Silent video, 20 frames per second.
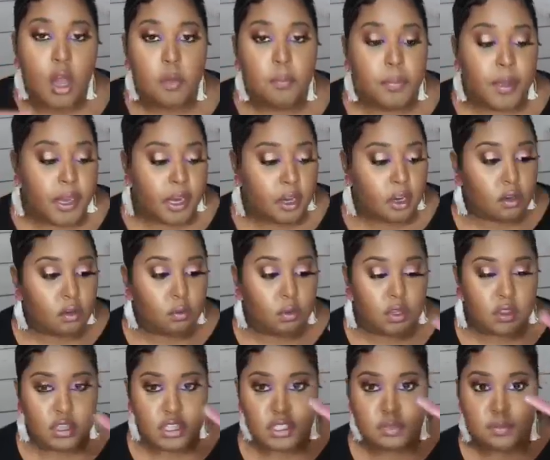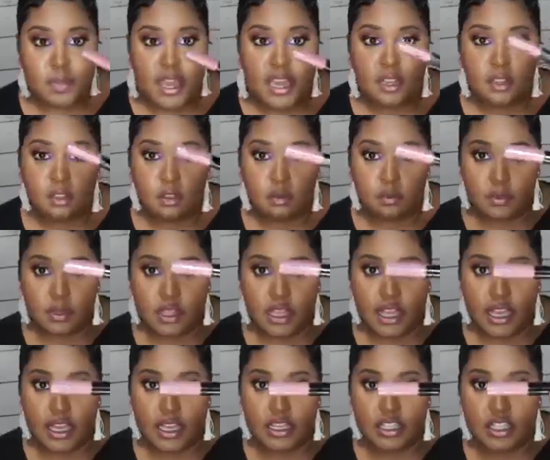paired with this matte lip
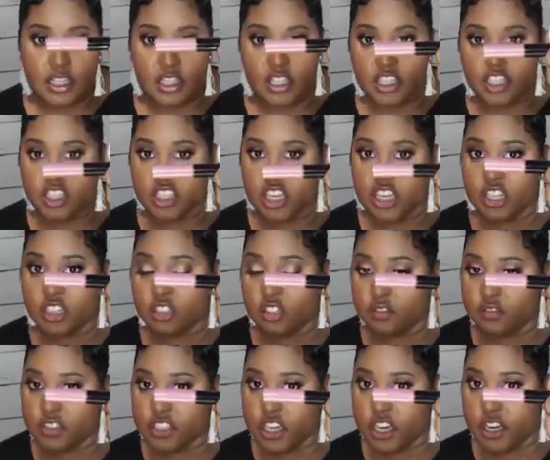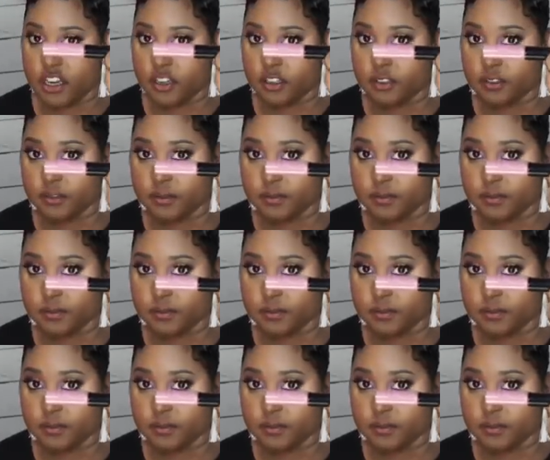glass in the shade Love Child.